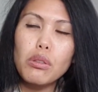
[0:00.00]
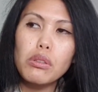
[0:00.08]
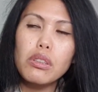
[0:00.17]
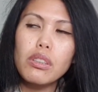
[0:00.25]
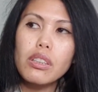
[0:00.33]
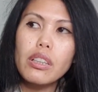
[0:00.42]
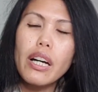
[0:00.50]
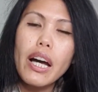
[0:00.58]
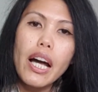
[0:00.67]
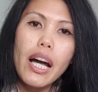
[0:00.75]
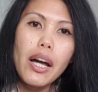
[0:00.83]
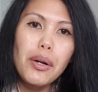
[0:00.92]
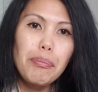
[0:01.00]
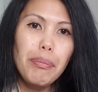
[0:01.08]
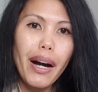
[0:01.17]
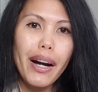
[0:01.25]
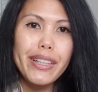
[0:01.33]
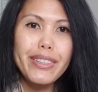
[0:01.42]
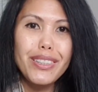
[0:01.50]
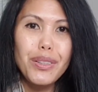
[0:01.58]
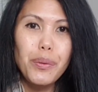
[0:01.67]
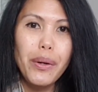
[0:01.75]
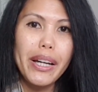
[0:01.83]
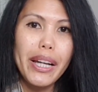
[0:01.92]
to look. But
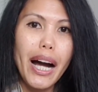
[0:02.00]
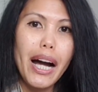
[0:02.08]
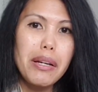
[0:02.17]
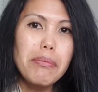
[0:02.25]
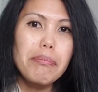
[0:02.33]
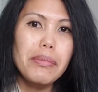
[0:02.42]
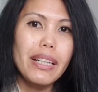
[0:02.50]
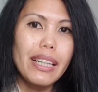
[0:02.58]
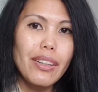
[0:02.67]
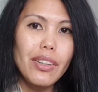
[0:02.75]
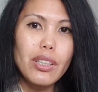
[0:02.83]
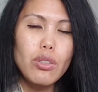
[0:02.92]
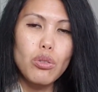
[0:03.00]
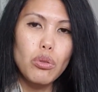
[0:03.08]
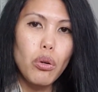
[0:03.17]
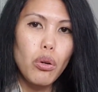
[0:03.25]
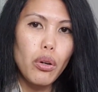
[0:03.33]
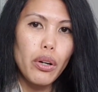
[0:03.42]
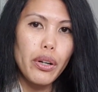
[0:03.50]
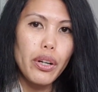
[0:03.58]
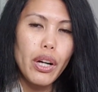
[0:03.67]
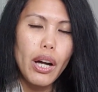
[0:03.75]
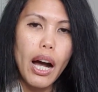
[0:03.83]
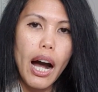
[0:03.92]
when I'm in the store,
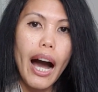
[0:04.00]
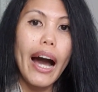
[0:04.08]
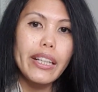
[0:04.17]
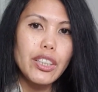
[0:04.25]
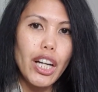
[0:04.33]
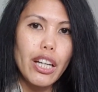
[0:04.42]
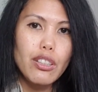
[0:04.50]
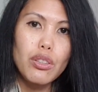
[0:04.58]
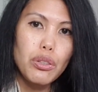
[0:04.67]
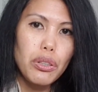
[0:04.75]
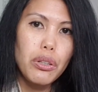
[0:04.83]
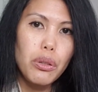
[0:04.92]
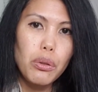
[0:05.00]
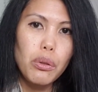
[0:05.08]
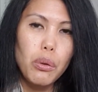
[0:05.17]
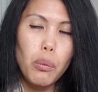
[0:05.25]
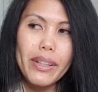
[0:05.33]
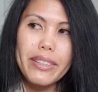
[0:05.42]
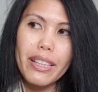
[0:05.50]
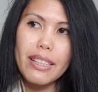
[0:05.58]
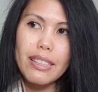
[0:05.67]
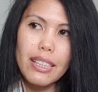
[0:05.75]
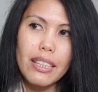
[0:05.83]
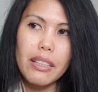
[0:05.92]
I just know once I
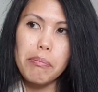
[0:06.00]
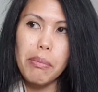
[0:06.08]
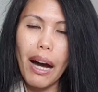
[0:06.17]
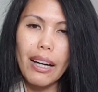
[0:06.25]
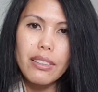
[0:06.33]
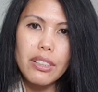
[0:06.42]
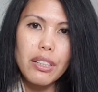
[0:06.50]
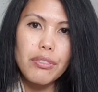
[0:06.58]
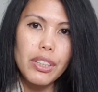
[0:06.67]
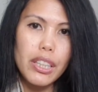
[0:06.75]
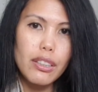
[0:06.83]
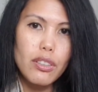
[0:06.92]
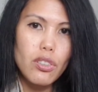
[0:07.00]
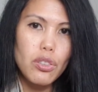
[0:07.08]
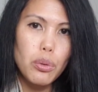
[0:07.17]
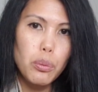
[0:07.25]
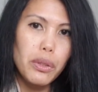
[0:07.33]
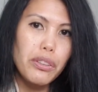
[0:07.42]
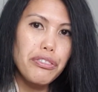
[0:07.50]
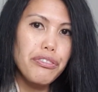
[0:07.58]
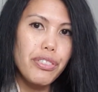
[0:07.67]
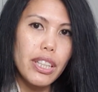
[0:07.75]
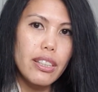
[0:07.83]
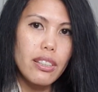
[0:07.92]
see the pot if it will
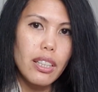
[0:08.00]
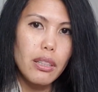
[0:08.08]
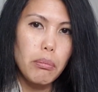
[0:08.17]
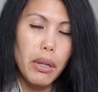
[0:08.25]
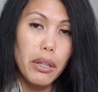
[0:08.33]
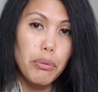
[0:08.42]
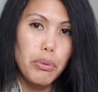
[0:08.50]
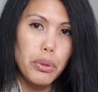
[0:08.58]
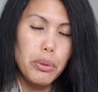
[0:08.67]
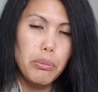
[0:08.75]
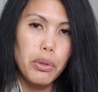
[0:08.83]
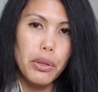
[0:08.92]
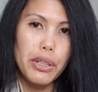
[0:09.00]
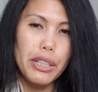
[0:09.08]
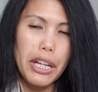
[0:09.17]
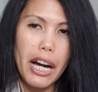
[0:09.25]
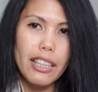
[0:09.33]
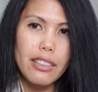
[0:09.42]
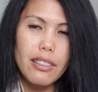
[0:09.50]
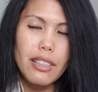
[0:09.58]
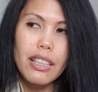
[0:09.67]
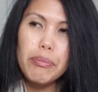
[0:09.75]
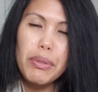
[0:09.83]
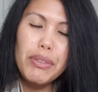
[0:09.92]
fit in my room or not.
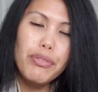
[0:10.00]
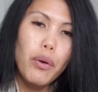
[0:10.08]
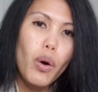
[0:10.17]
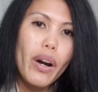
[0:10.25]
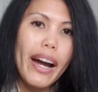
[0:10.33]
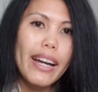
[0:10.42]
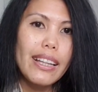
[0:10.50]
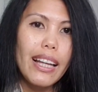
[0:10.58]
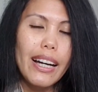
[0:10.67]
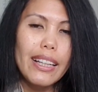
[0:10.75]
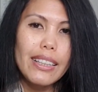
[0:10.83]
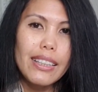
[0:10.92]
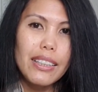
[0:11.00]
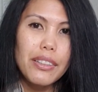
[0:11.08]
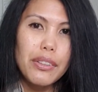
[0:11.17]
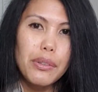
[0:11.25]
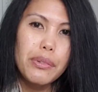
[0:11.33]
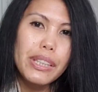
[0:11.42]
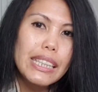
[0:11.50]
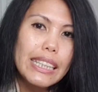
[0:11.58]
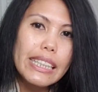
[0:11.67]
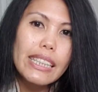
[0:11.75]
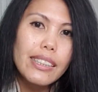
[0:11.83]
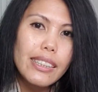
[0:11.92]
Before, I like the really
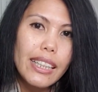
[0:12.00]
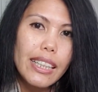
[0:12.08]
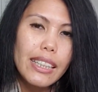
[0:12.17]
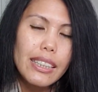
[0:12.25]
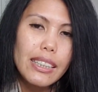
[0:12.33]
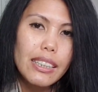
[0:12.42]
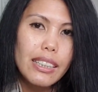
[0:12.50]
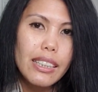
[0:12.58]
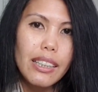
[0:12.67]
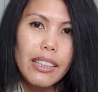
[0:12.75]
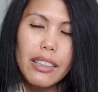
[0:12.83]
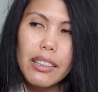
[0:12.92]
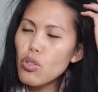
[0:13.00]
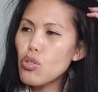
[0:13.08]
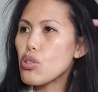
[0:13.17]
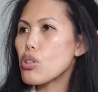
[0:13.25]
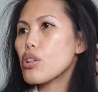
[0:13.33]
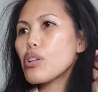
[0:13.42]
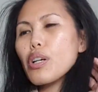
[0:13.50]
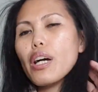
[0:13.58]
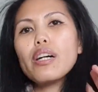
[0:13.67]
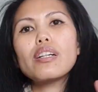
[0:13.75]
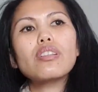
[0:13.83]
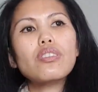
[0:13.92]
clean texture
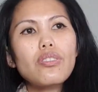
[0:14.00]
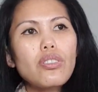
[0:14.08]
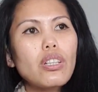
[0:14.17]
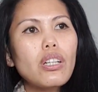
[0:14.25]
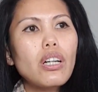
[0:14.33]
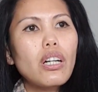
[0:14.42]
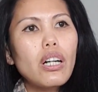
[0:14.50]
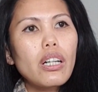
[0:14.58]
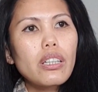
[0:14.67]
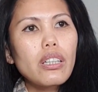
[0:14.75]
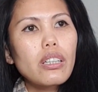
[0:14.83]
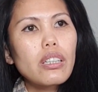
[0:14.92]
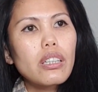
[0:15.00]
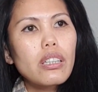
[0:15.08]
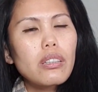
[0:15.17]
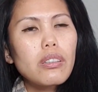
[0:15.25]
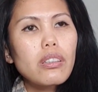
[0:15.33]
and uh,